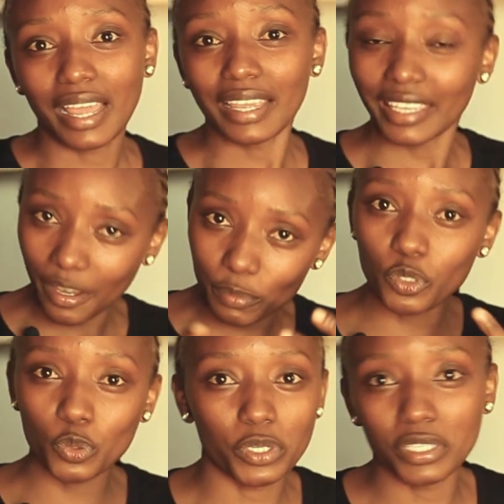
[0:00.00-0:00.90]
i
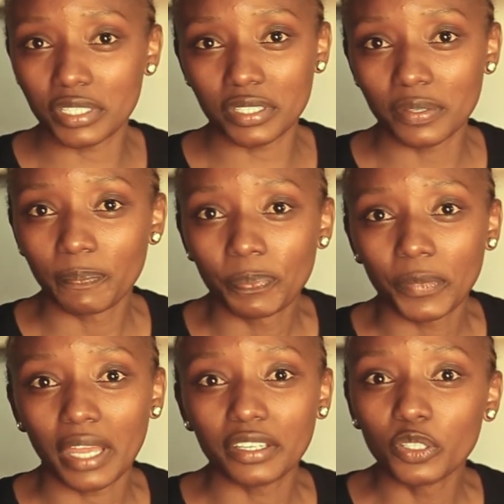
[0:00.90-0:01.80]
kept to it
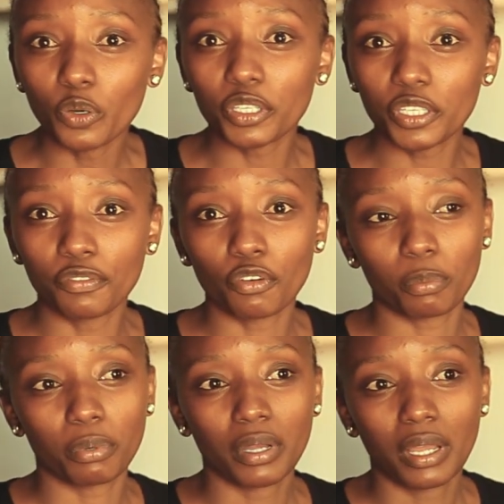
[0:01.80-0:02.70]
i did not give up
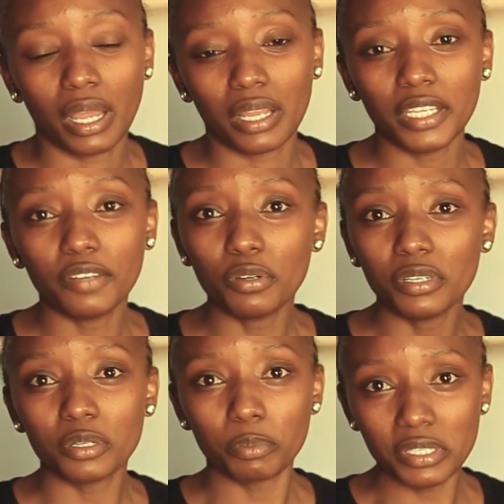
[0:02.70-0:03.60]
and even in
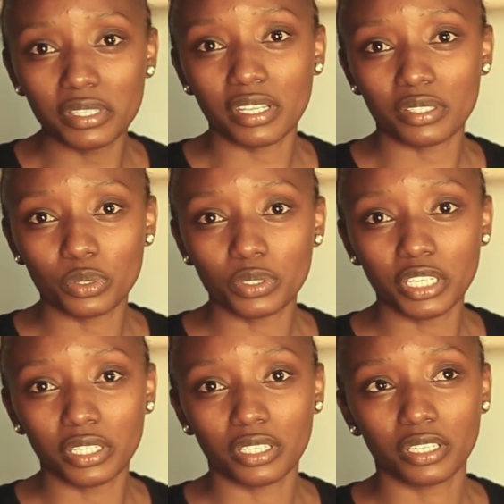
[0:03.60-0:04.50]
the business today
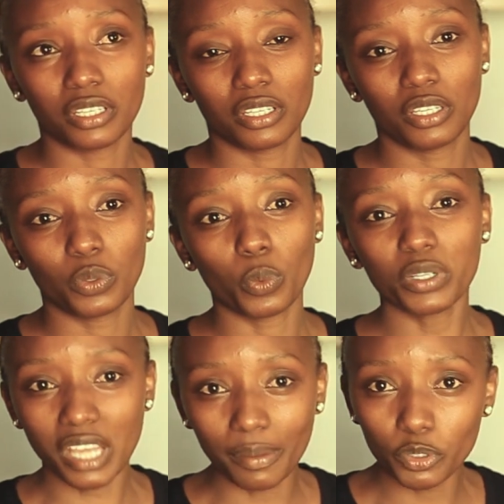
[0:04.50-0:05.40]
in
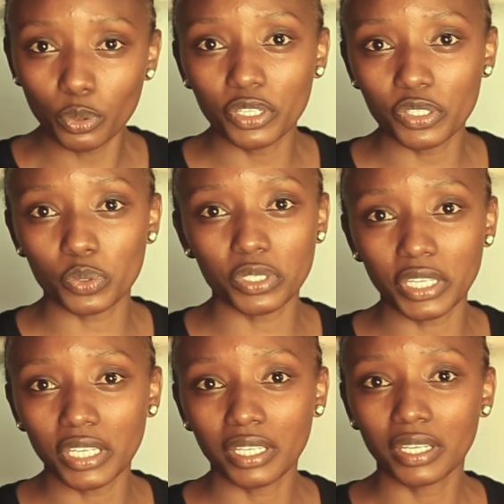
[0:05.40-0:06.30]
what i'm doing
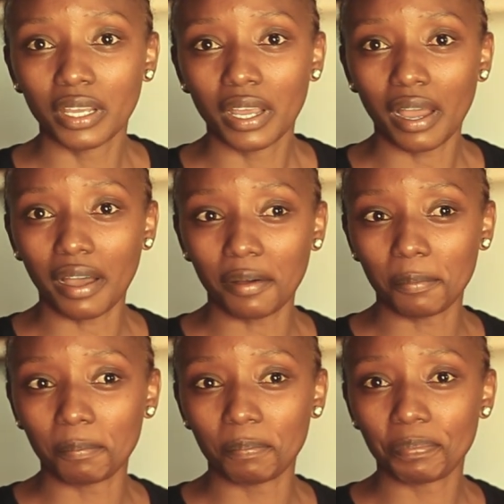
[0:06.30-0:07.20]
today
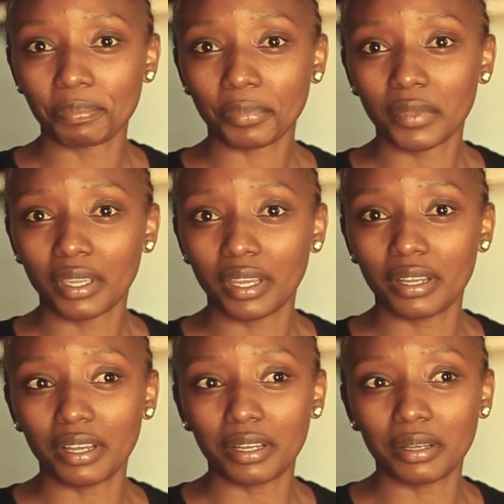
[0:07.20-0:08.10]
um,
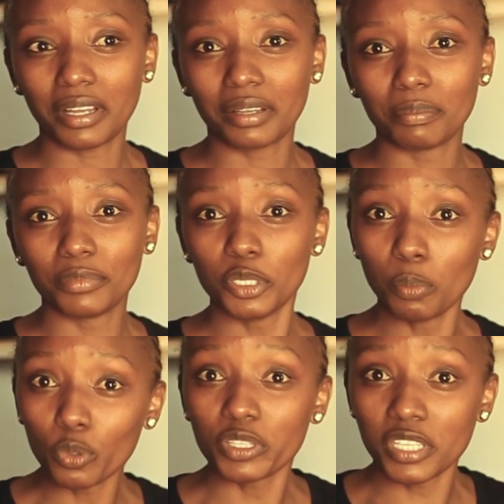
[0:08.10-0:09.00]
uh, um, the
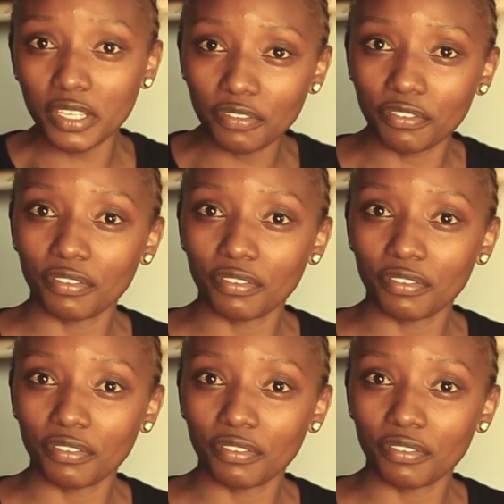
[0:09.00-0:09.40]
motive